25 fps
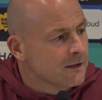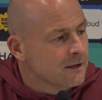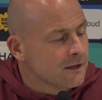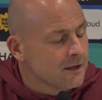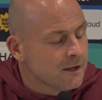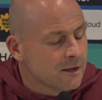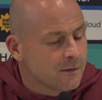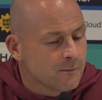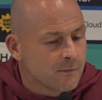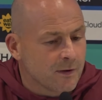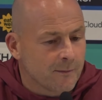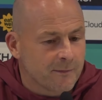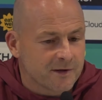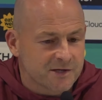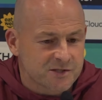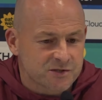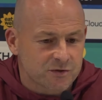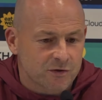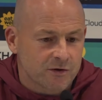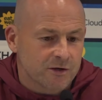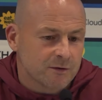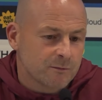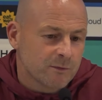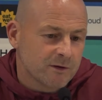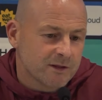I'm
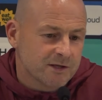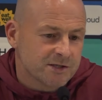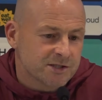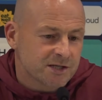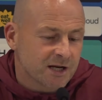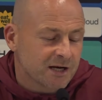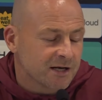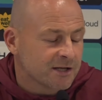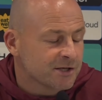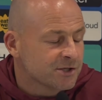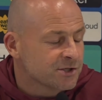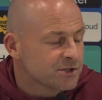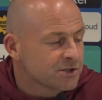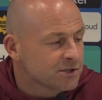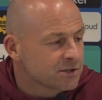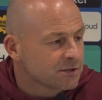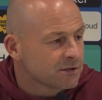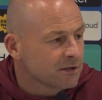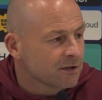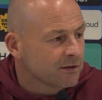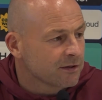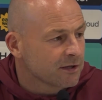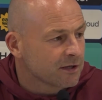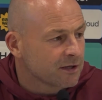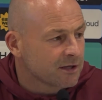excited with the challenge.
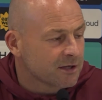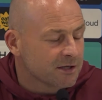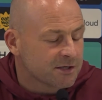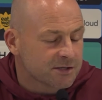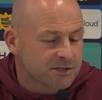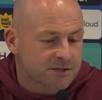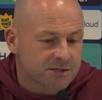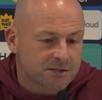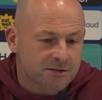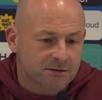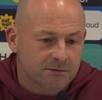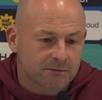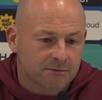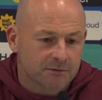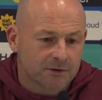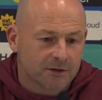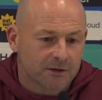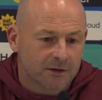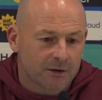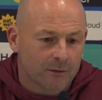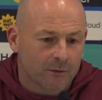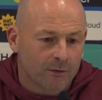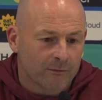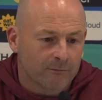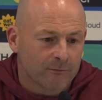I think
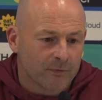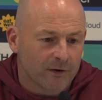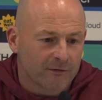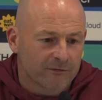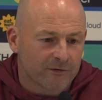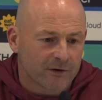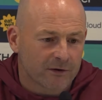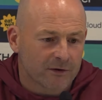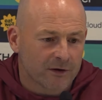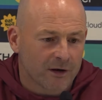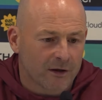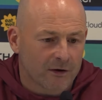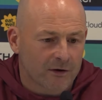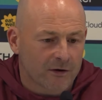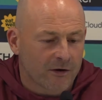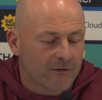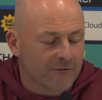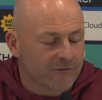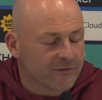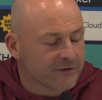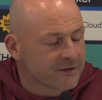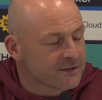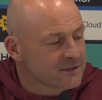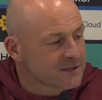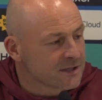I've got a lot of
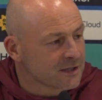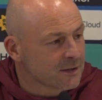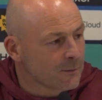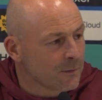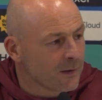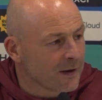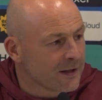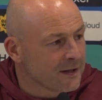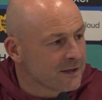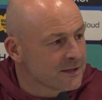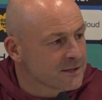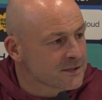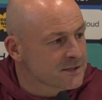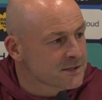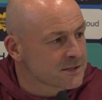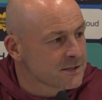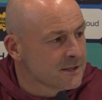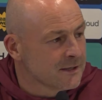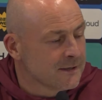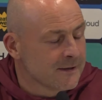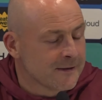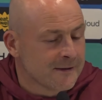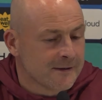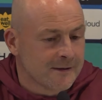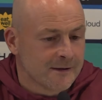confidence in the players.
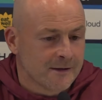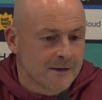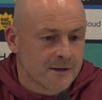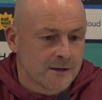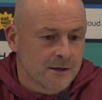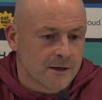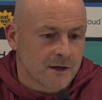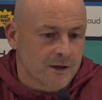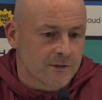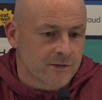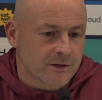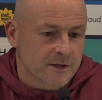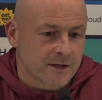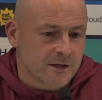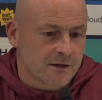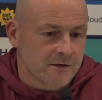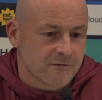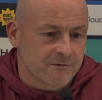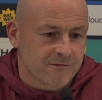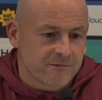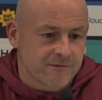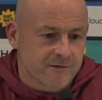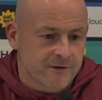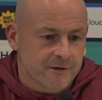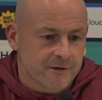I think I